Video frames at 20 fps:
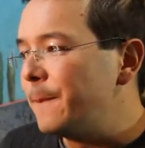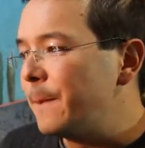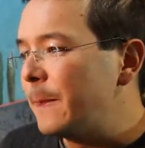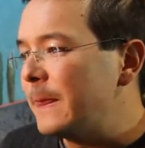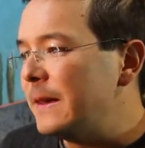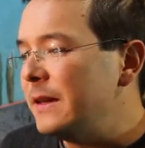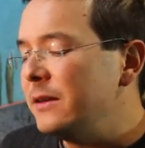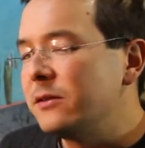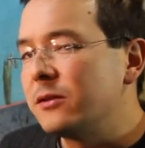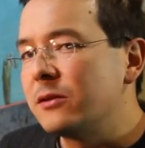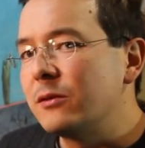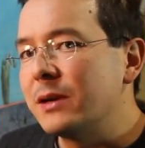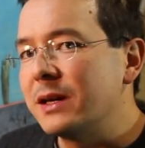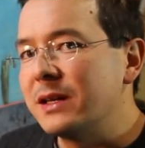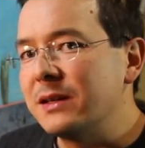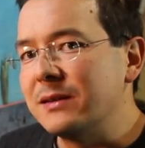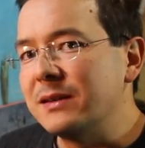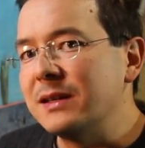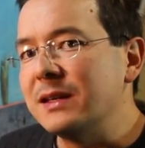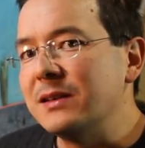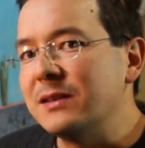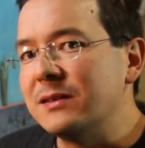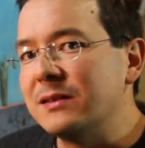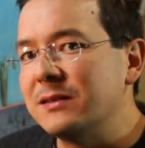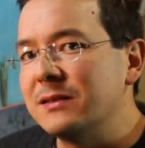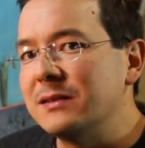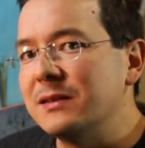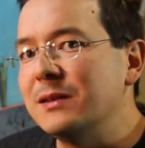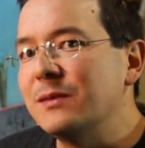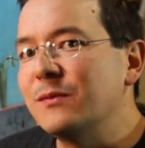integrated
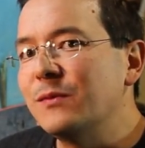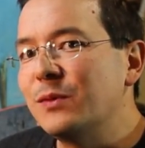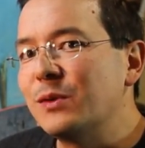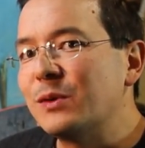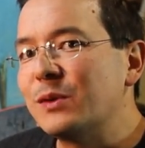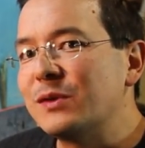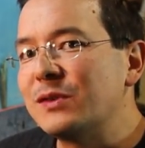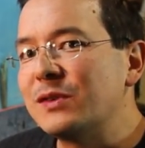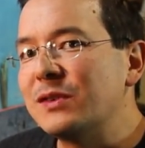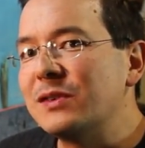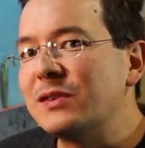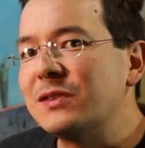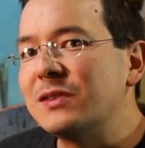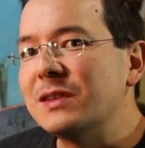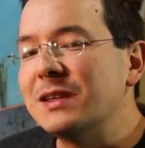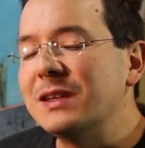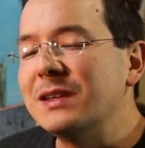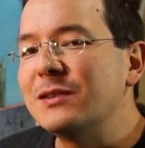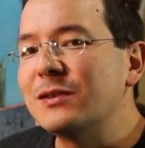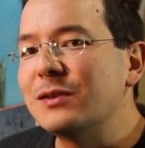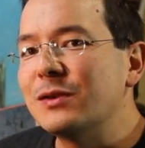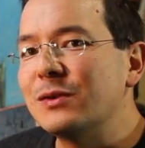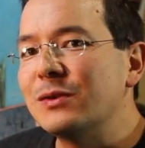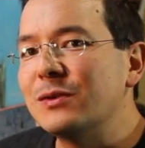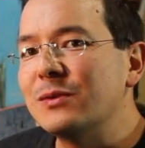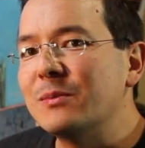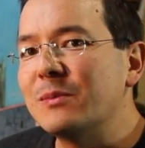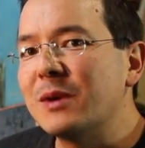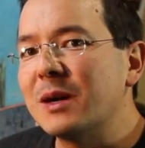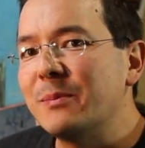these influences
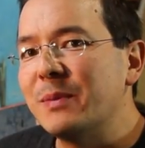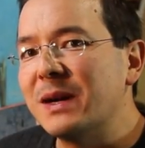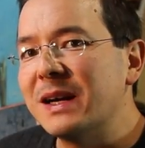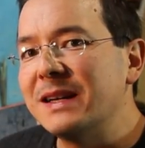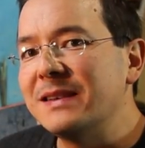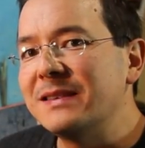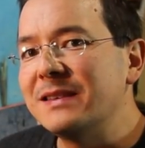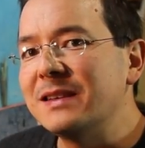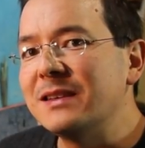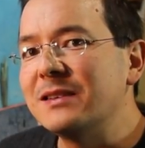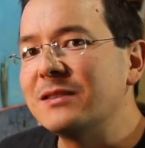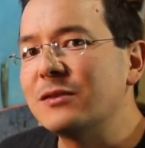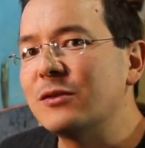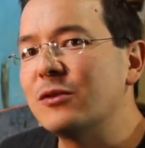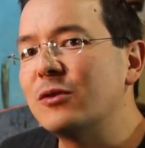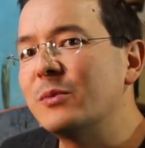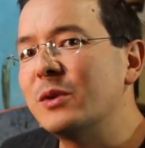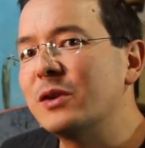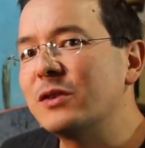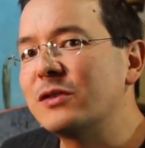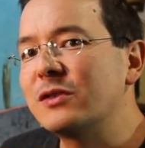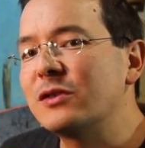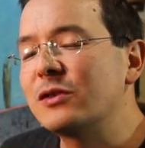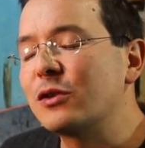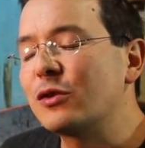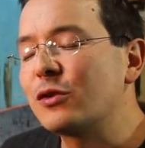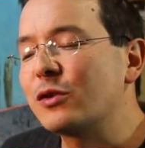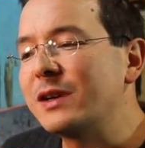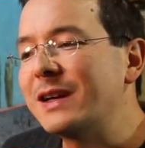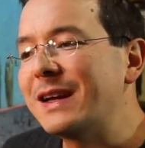into my paintings almost to
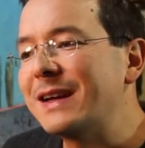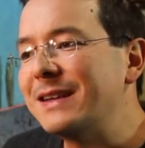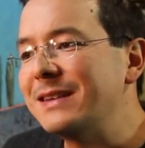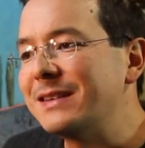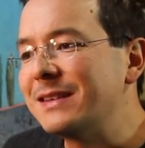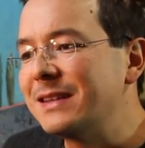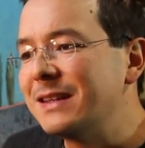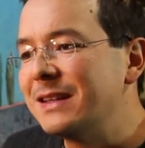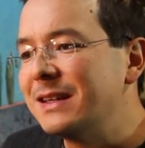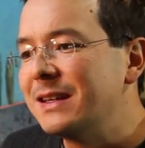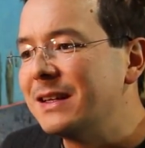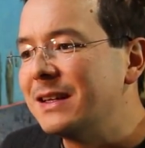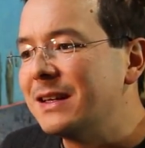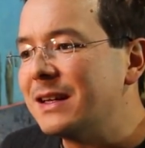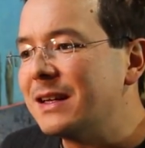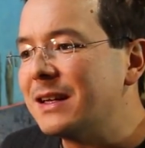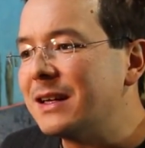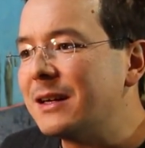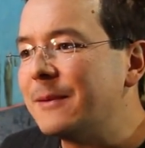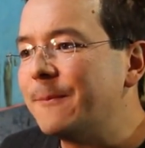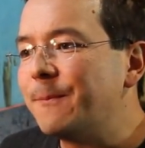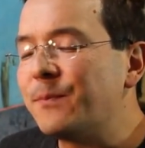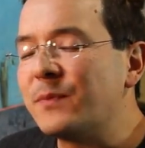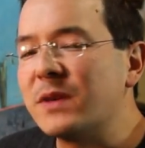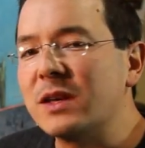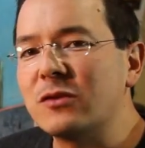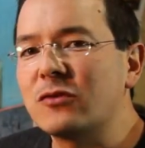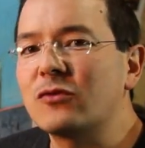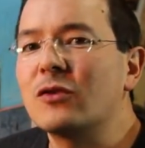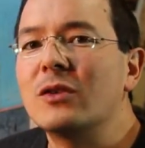create
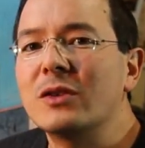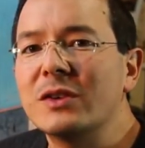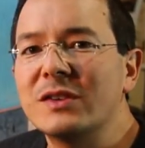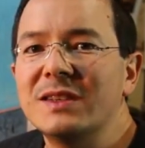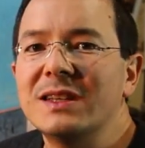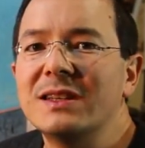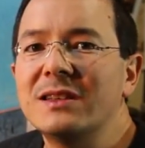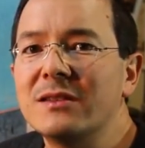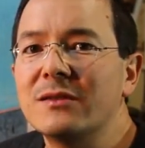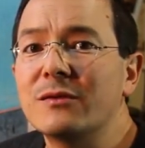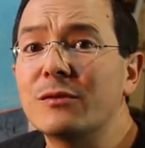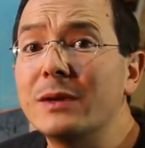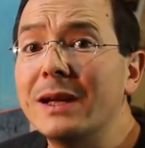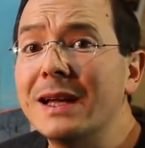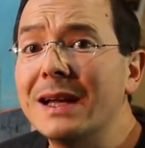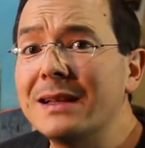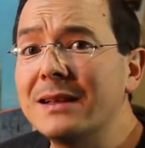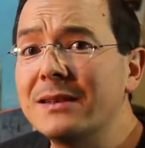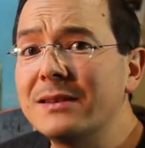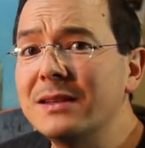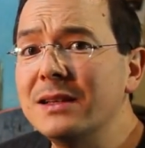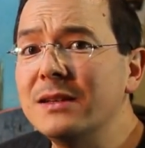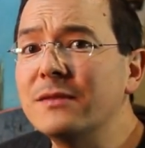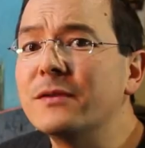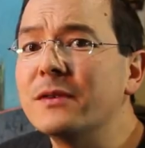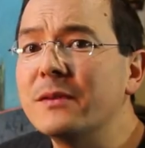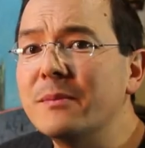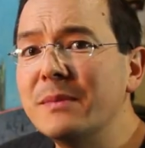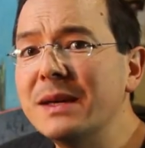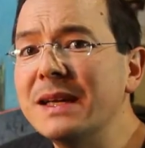a stronger sense of reality
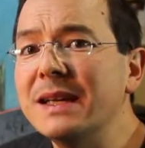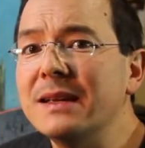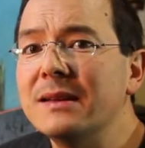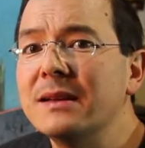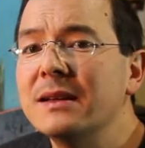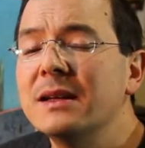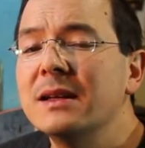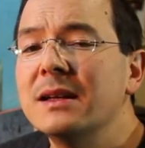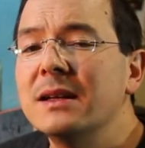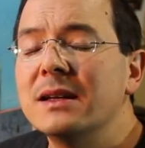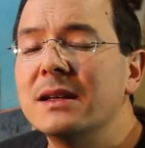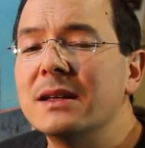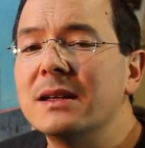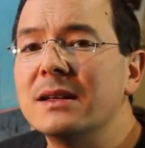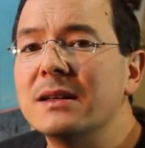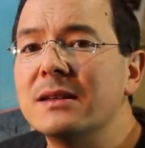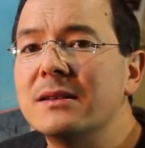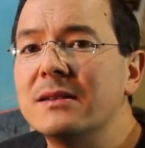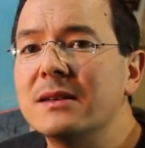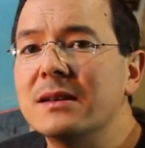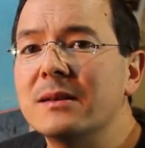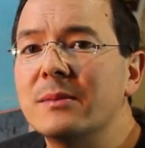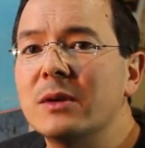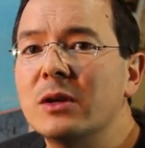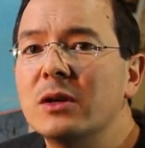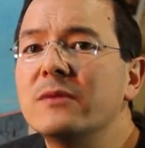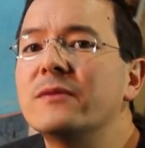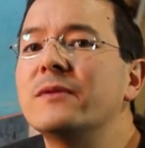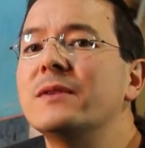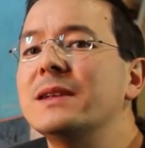for me, and
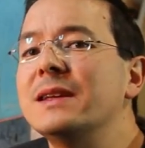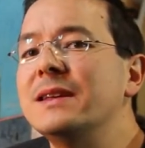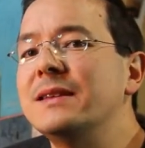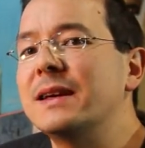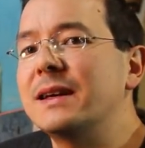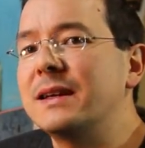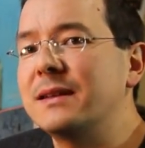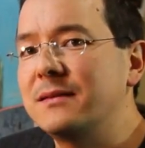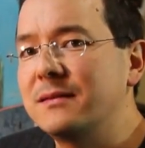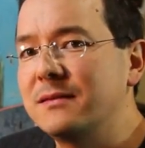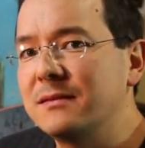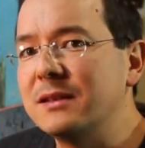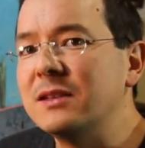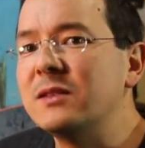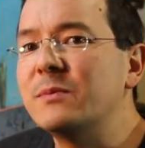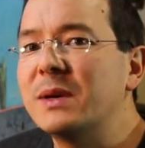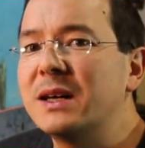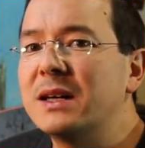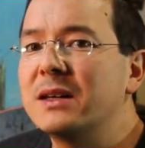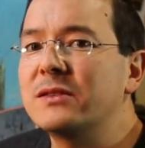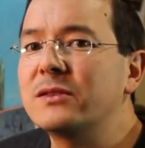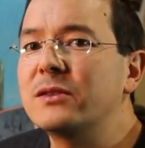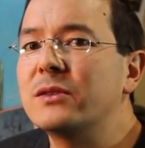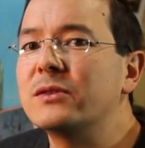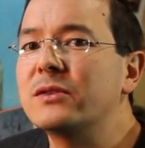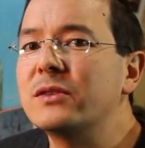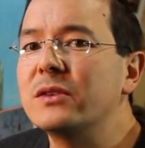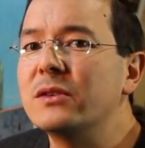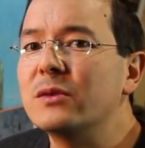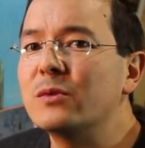hopefully that is passed
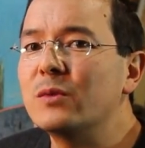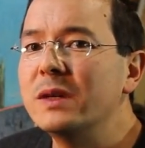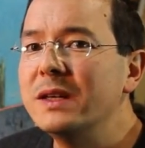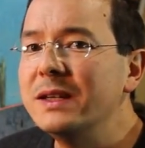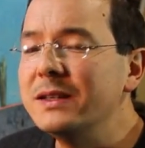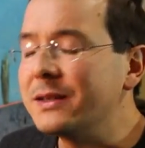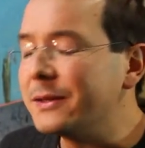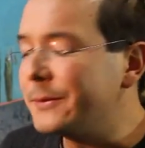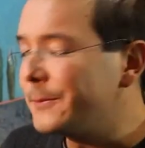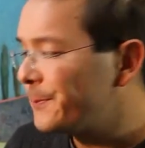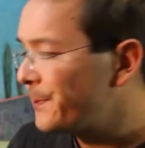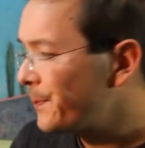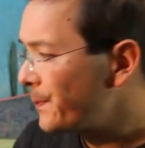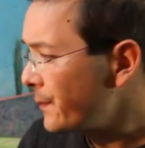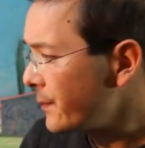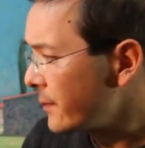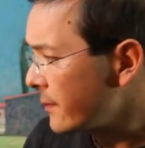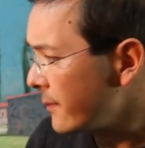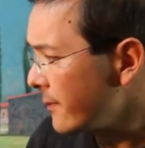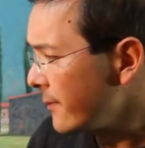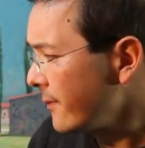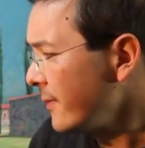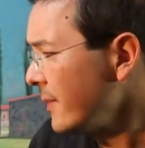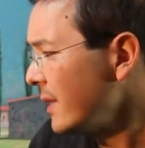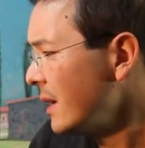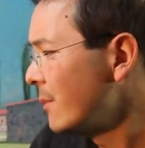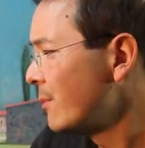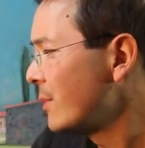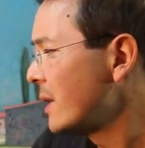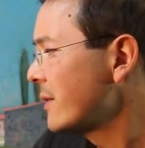on to the reader.
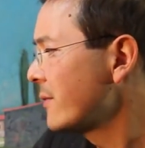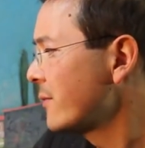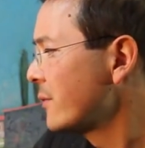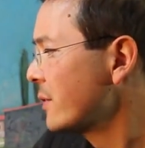But for